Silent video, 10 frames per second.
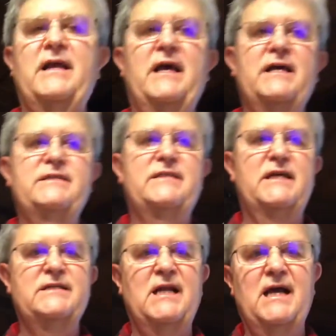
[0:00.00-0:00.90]

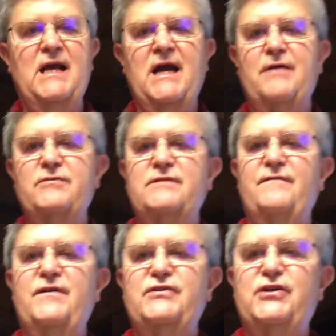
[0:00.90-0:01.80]
headsets like Iris
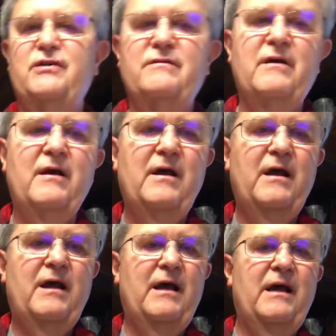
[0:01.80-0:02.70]
Vision.
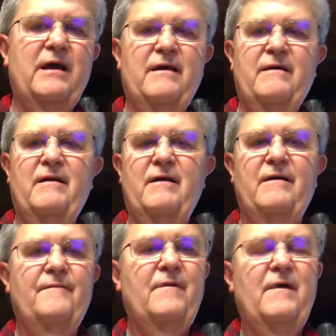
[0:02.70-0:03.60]
And
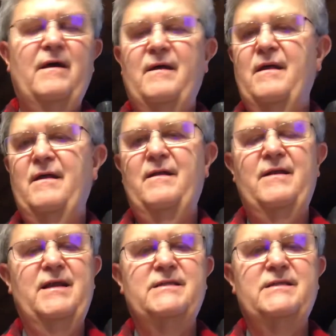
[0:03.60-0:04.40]
it's